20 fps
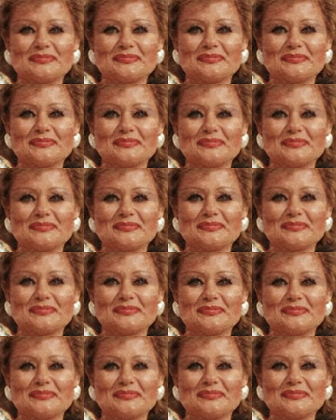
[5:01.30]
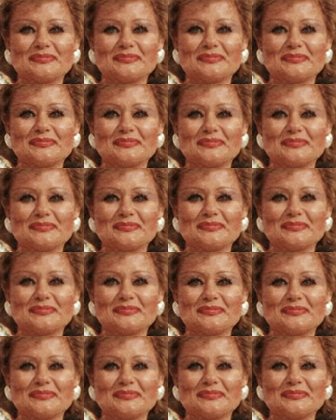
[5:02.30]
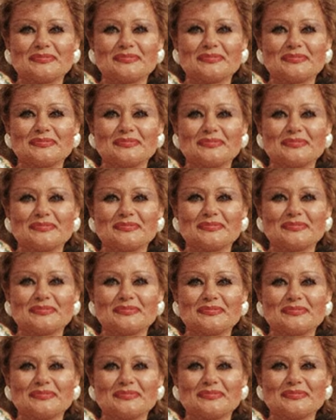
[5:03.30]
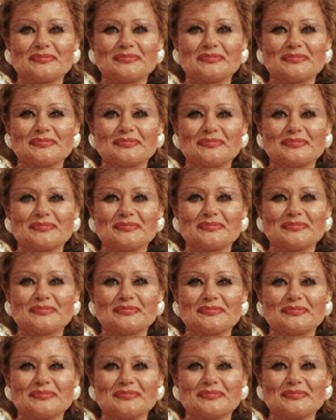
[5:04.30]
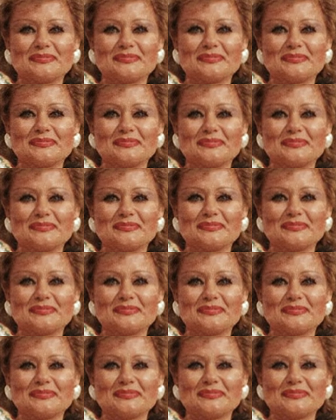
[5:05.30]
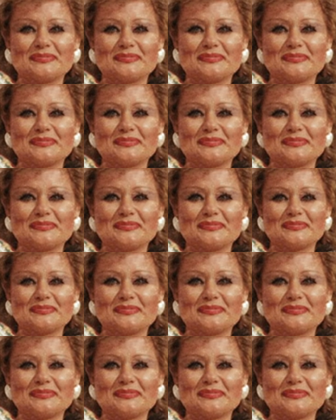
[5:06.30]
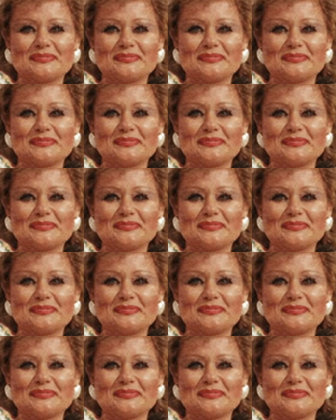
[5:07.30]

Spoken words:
The person shown says nothing.